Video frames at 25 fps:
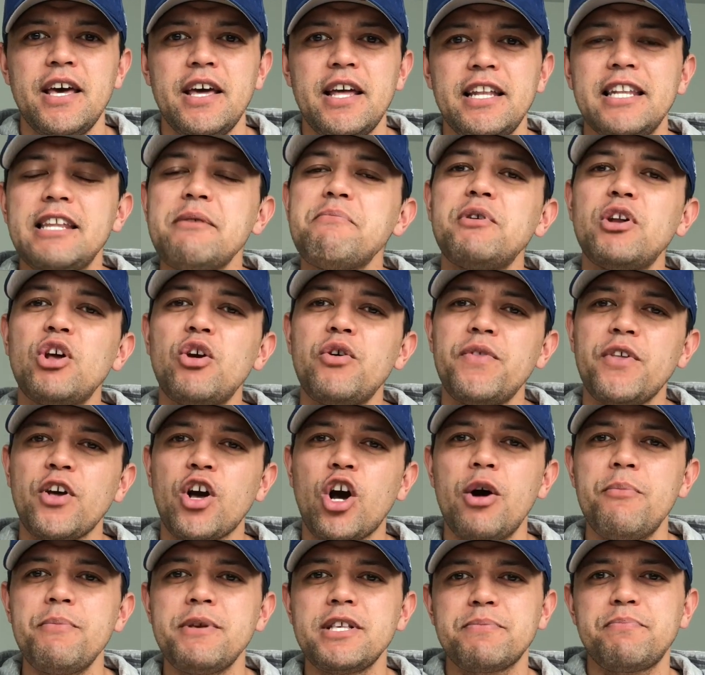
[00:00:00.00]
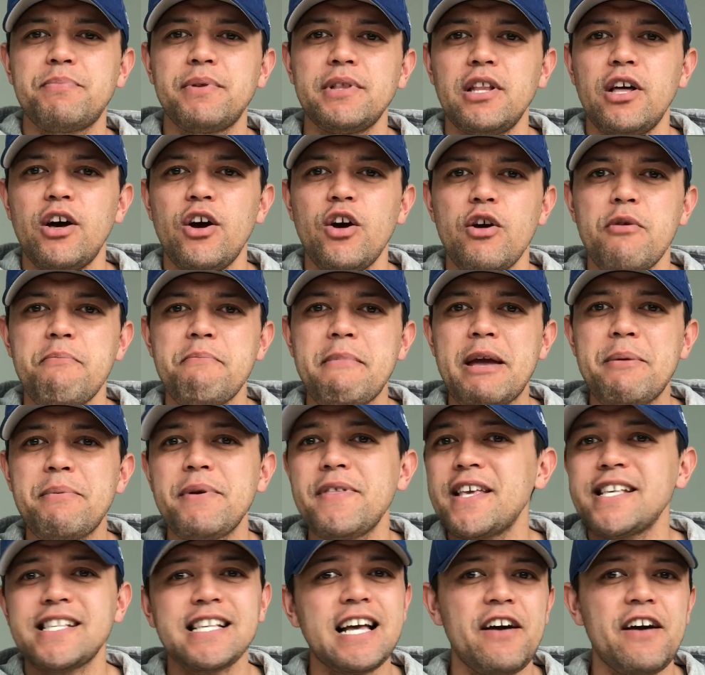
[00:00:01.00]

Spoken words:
Let me know in the comments below, maybe there's